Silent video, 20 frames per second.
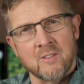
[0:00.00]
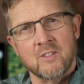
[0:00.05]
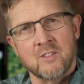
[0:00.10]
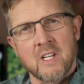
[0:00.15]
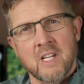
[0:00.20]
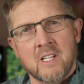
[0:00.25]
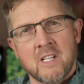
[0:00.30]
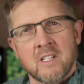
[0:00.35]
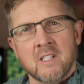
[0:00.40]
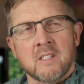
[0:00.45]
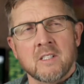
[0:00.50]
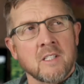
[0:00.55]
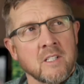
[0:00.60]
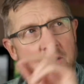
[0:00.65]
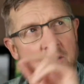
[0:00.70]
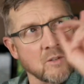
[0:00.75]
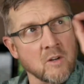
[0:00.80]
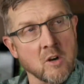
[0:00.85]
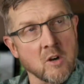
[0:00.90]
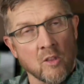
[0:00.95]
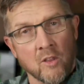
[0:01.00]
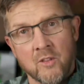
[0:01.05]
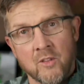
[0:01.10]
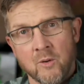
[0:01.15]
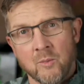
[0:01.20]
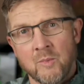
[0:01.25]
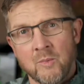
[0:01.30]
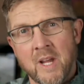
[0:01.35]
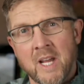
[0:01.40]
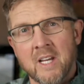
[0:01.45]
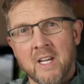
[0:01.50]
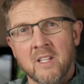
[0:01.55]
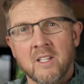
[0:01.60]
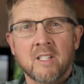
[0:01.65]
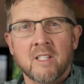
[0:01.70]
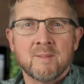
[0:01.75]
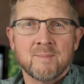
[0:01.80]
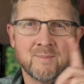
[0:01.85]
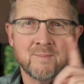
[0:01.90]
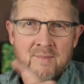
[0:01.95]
I've said, on the thumbnail,